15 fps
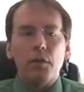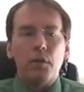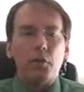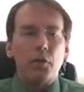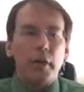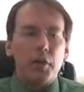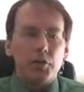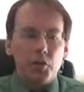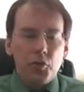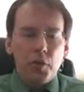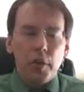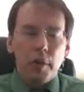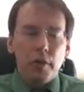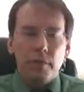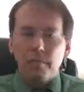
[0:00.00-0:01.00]
The great
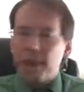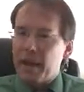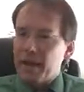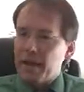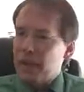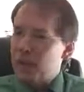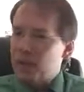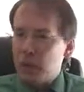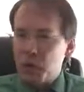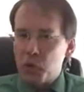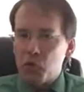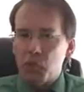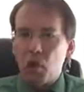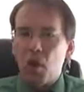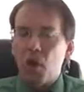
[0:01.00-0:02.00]
strength, back to that
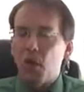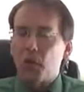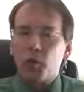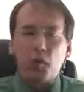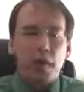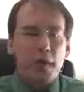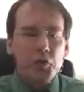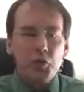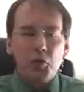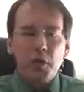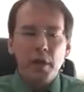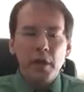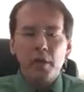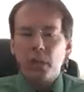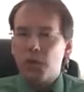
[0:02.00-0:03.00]
Funder's Law, the great
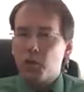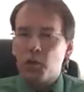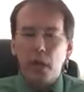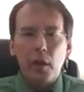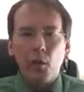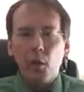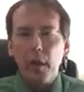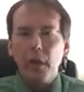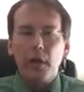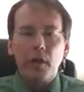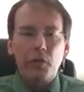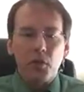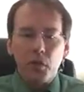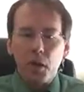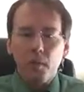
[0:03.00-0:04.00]
strength and the great
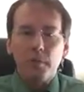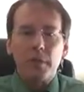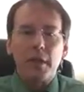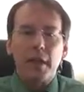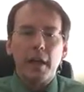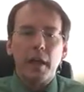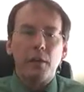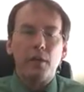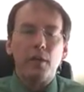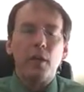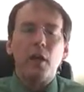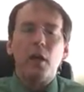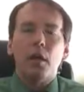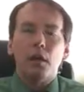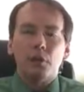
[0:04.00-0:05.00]
weakness are coupled together.
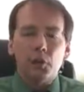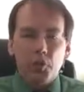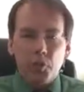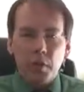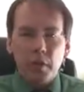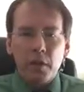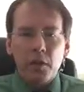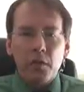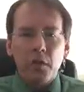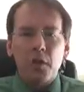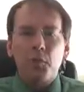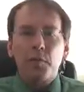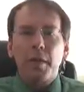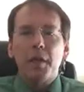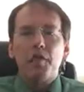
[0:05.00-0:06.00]
The strength is that
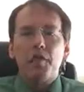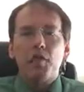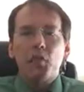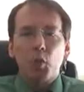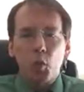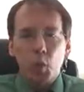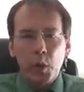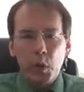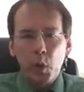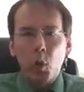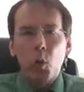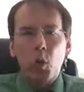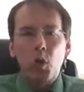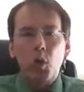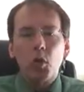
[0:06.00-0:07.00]
it's based in the
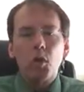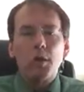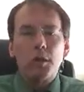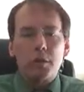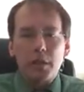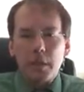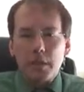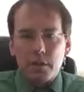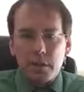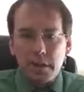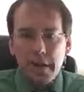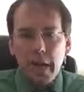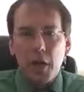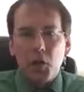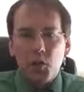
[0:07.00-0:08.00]
real world, it's
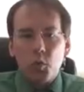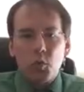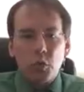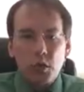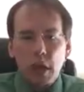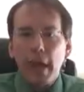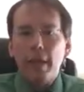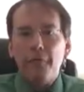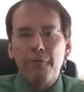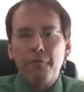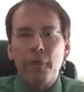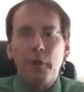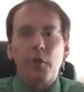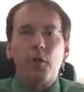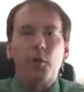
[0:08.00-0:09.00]
the actual life
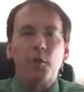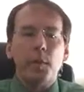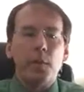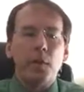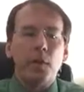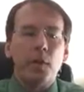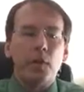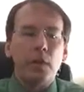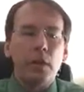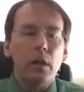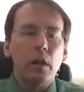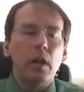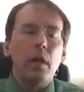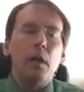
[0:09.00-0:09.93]
that you're experiencing.